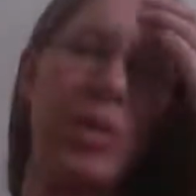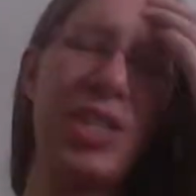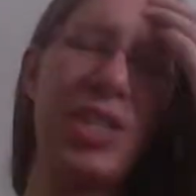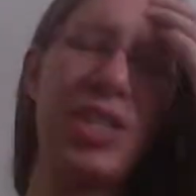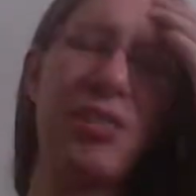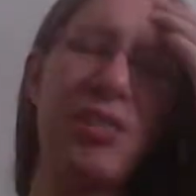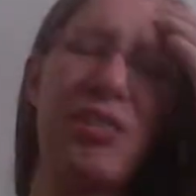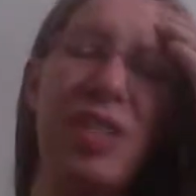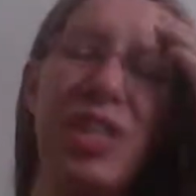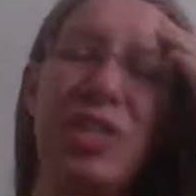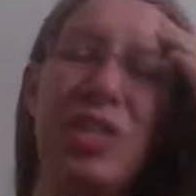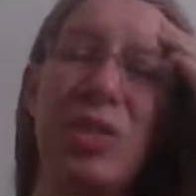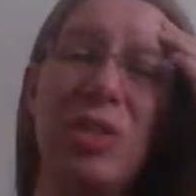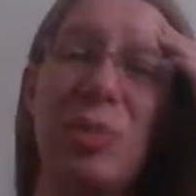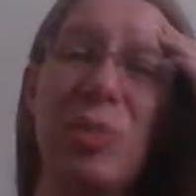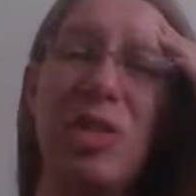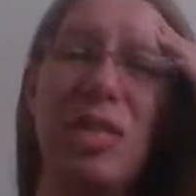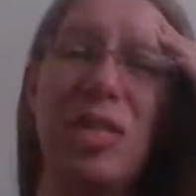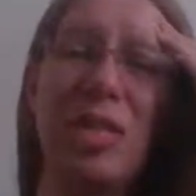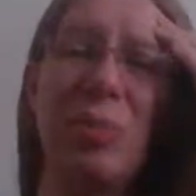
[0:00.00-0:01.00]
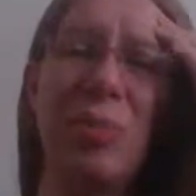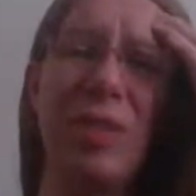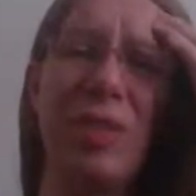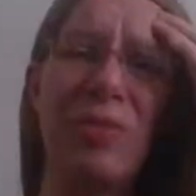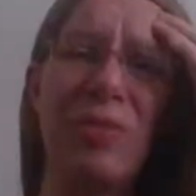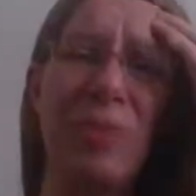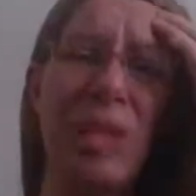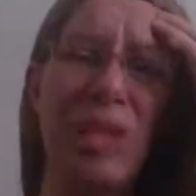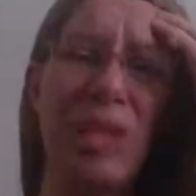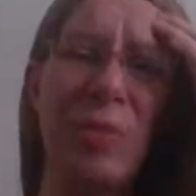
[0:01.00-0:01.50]
Plus a friend told me that they might have
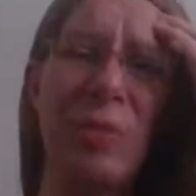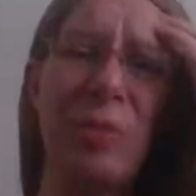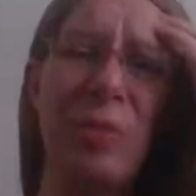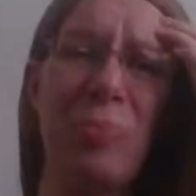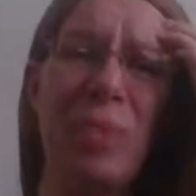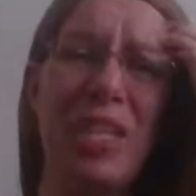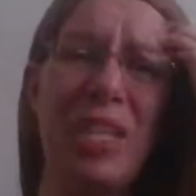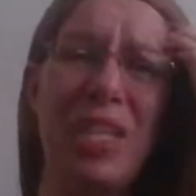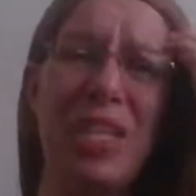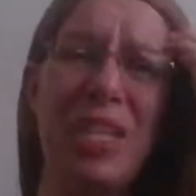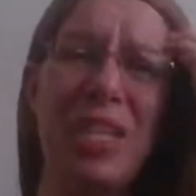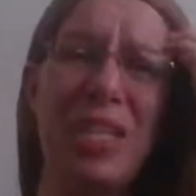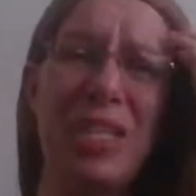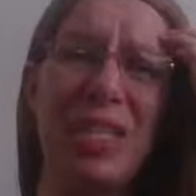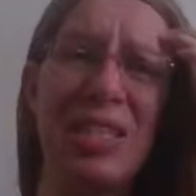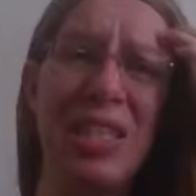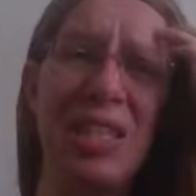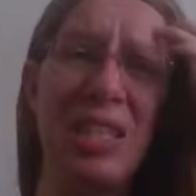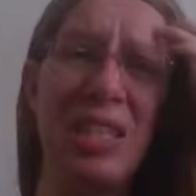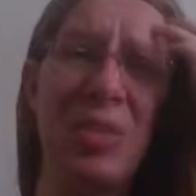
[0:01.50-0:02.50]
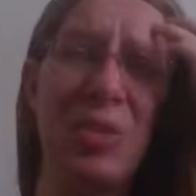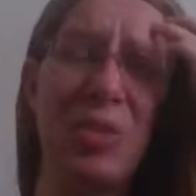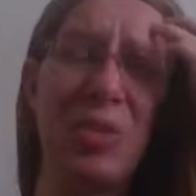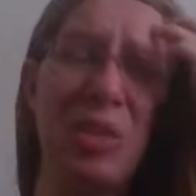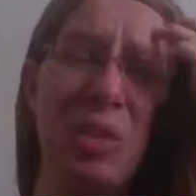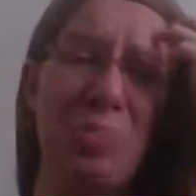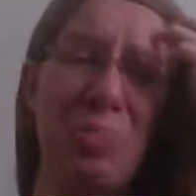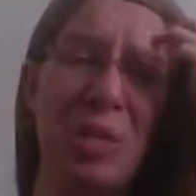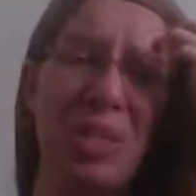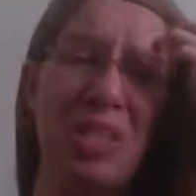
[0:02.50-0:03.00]
to watch me pee, and that's like the
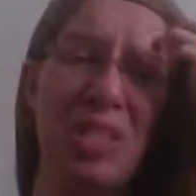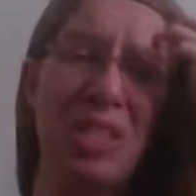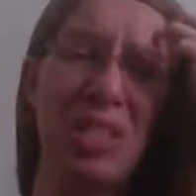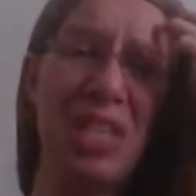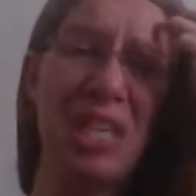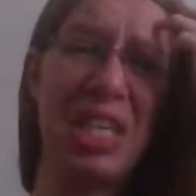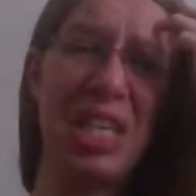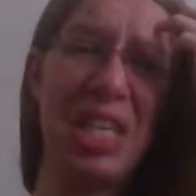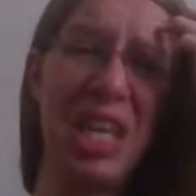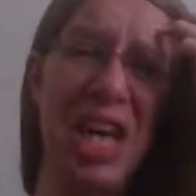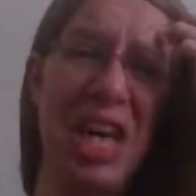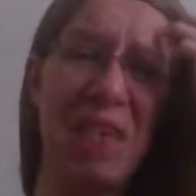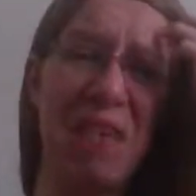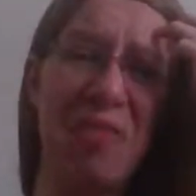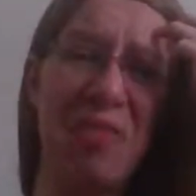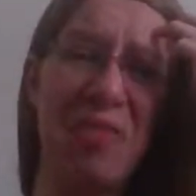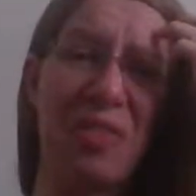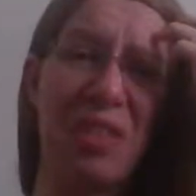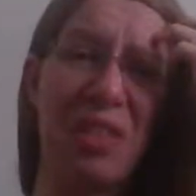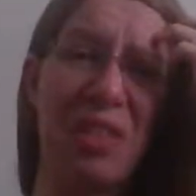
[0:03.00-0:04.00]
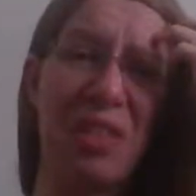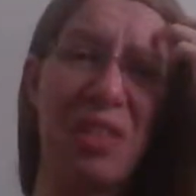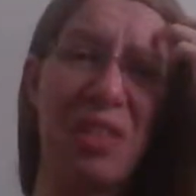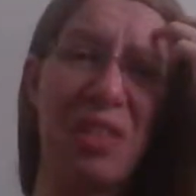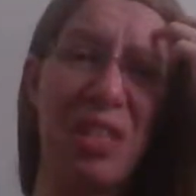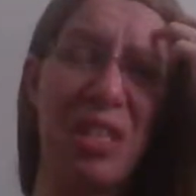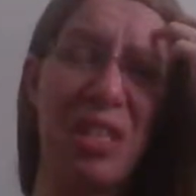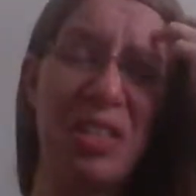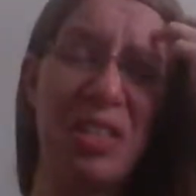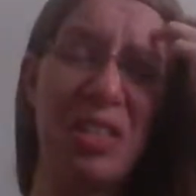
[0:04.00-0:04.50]
creepiest thing ever.
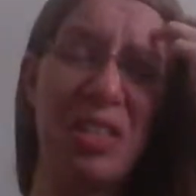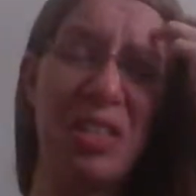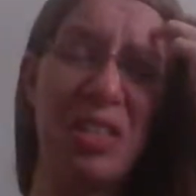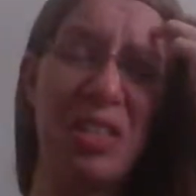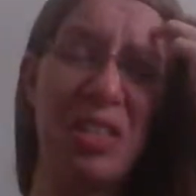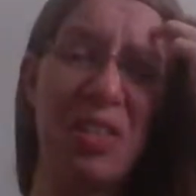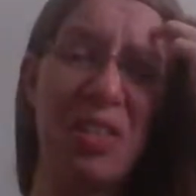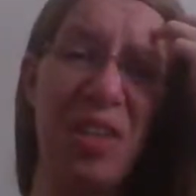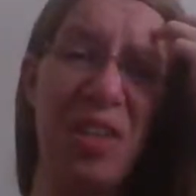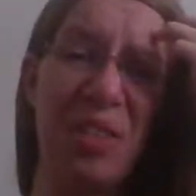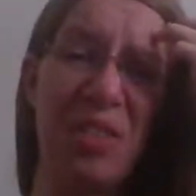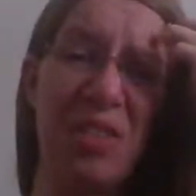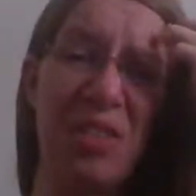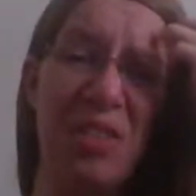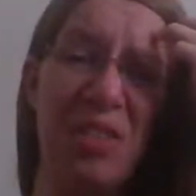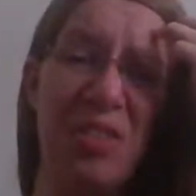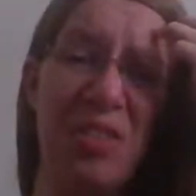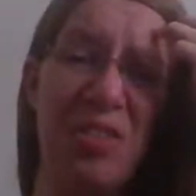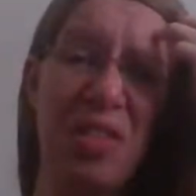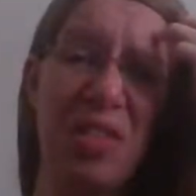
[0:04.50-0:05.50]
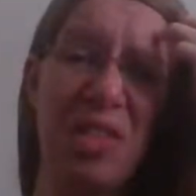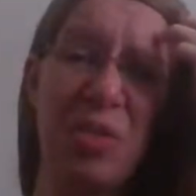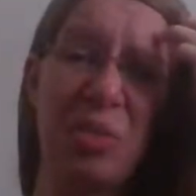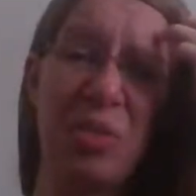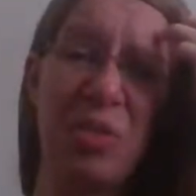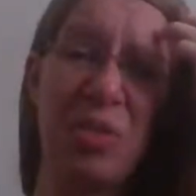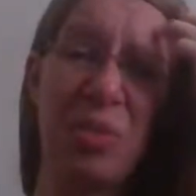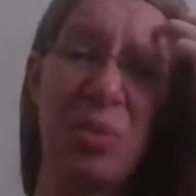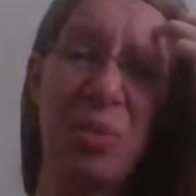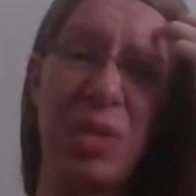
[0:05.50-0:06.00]
It's like, no, I don't want a strange
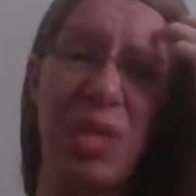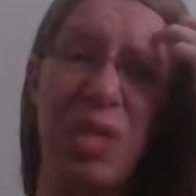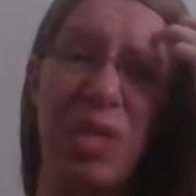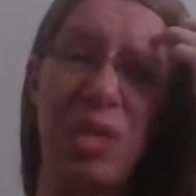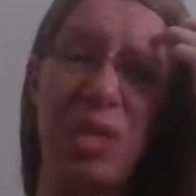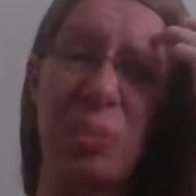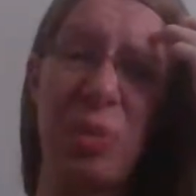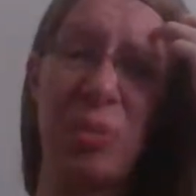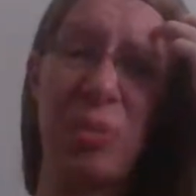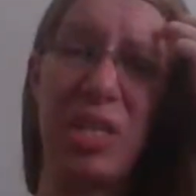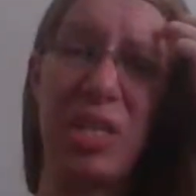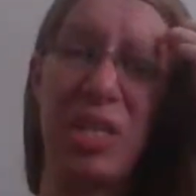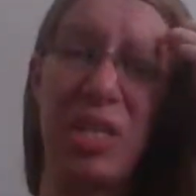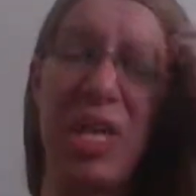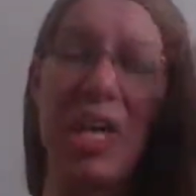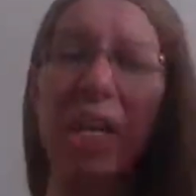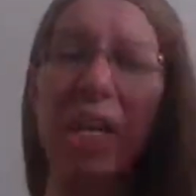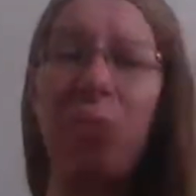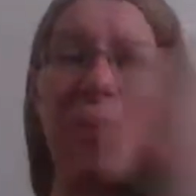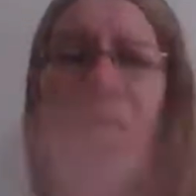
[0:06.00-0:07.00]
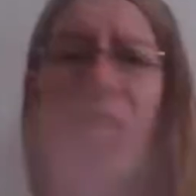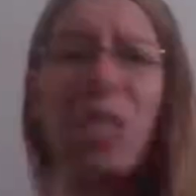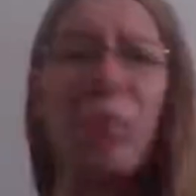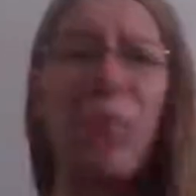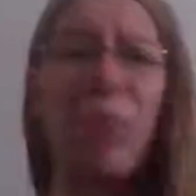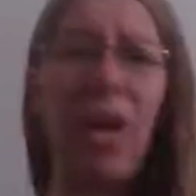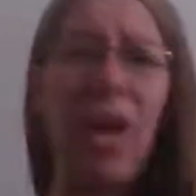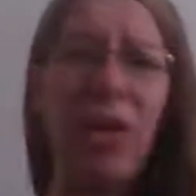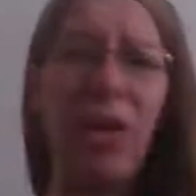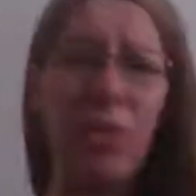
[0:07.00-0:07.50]
person watching me pee. They can be in the
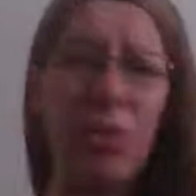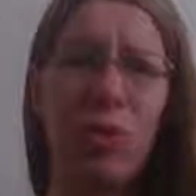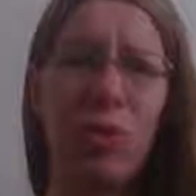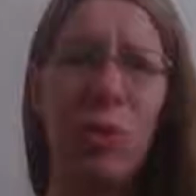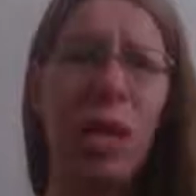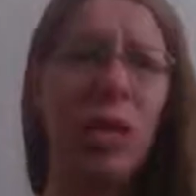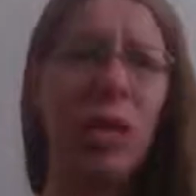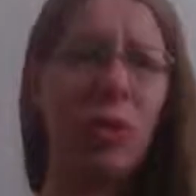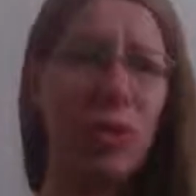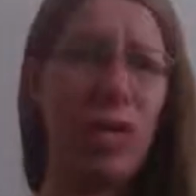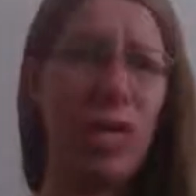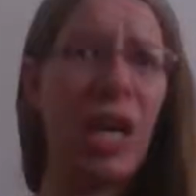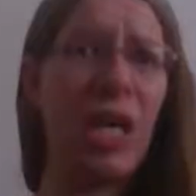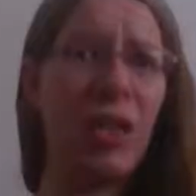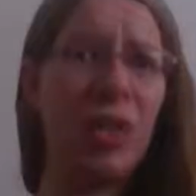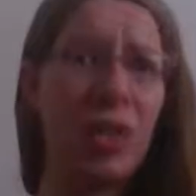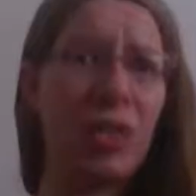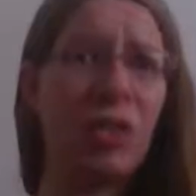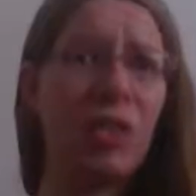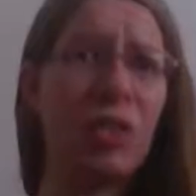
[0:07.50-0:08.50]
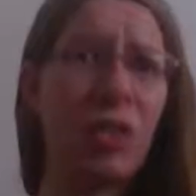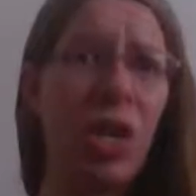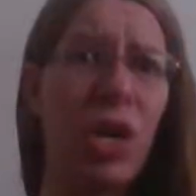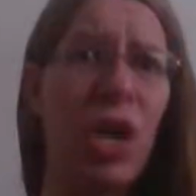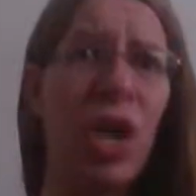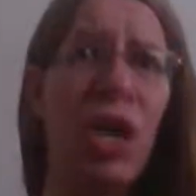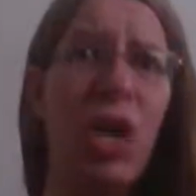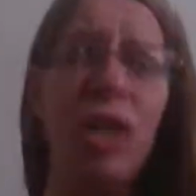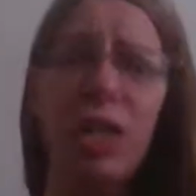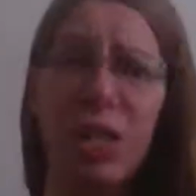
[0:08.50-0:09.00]
bathroom outside of the
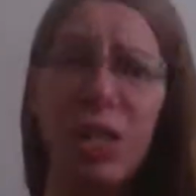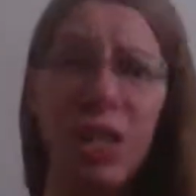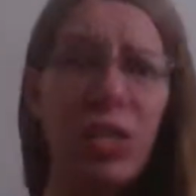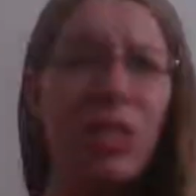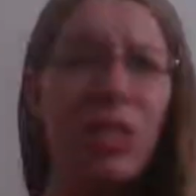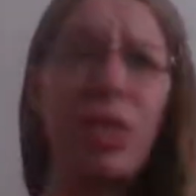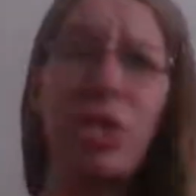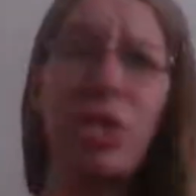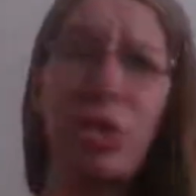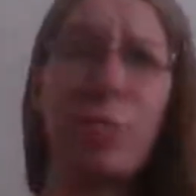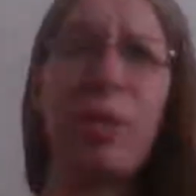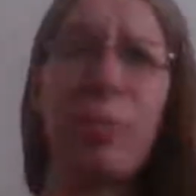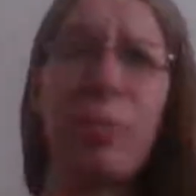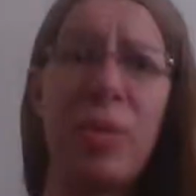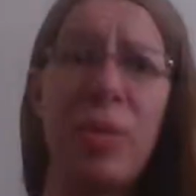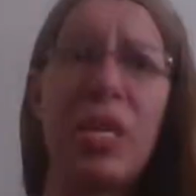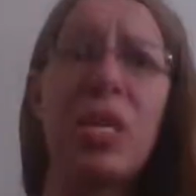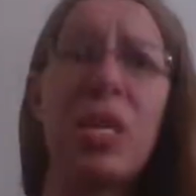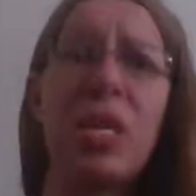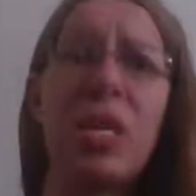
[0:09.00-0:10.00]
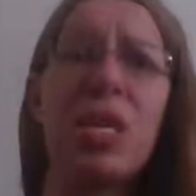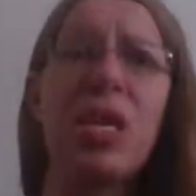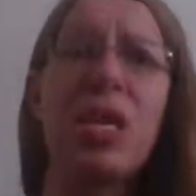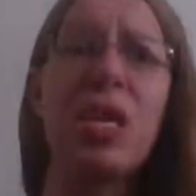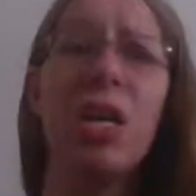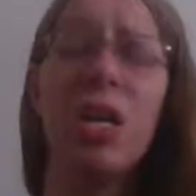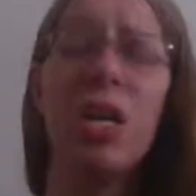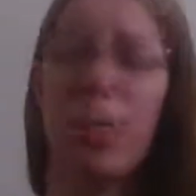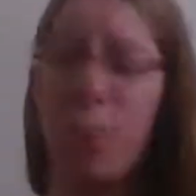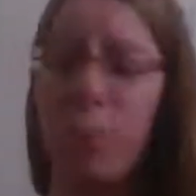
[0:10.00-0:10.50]
stall and listen to me pee,
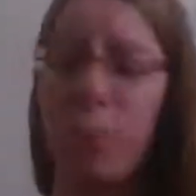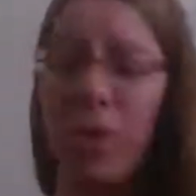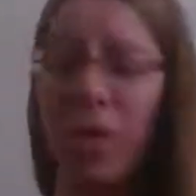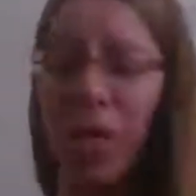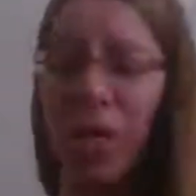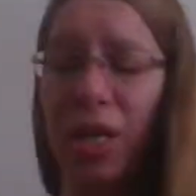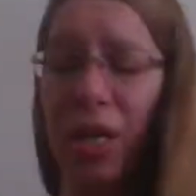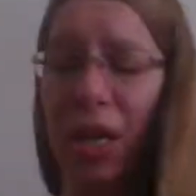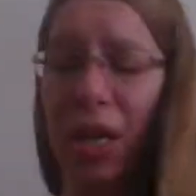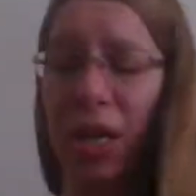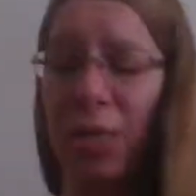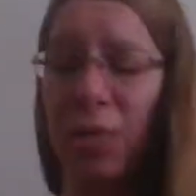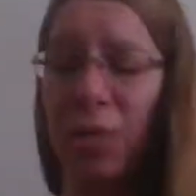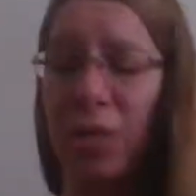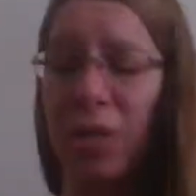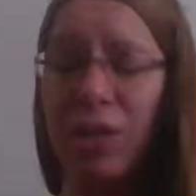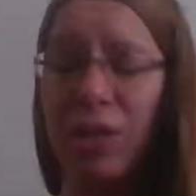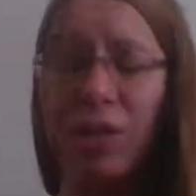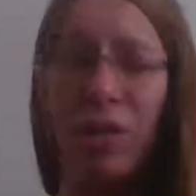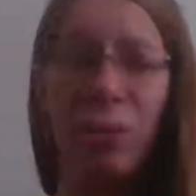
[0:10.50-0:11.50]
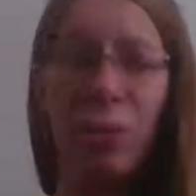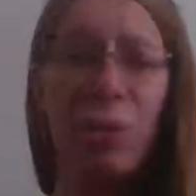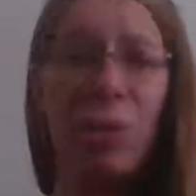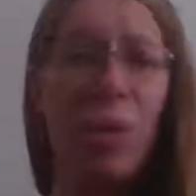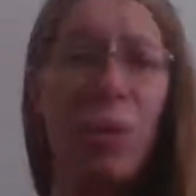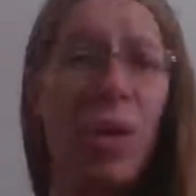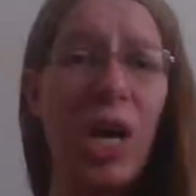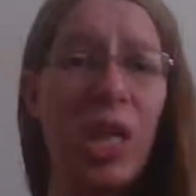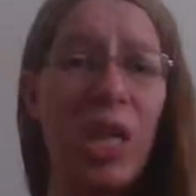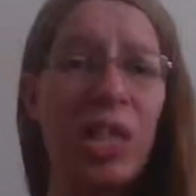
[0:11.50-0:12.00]
but I don't want them to
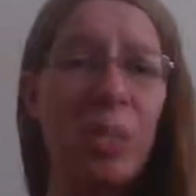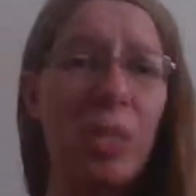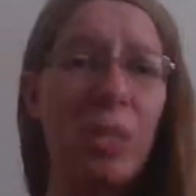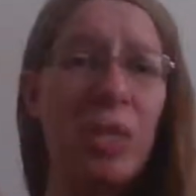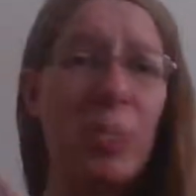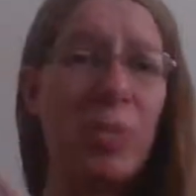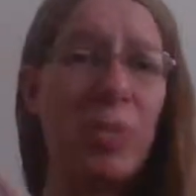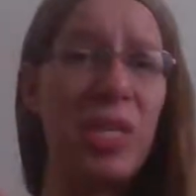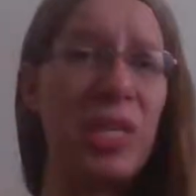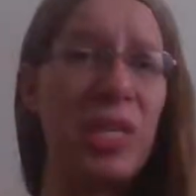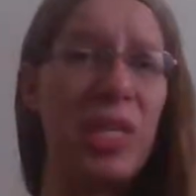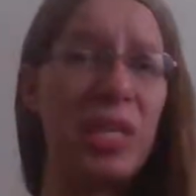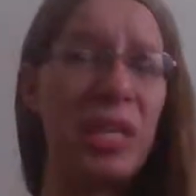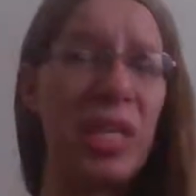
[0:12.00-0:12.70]
watch me pee.